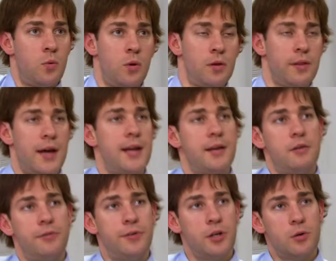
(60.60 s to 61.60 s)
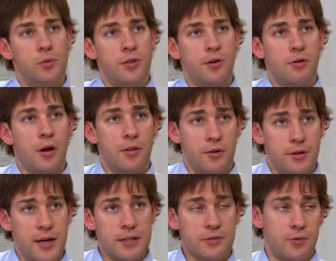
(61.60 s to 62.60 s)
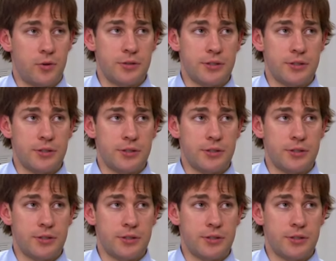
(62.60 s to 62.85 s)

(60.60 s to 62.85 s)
Won't that interfere with your other task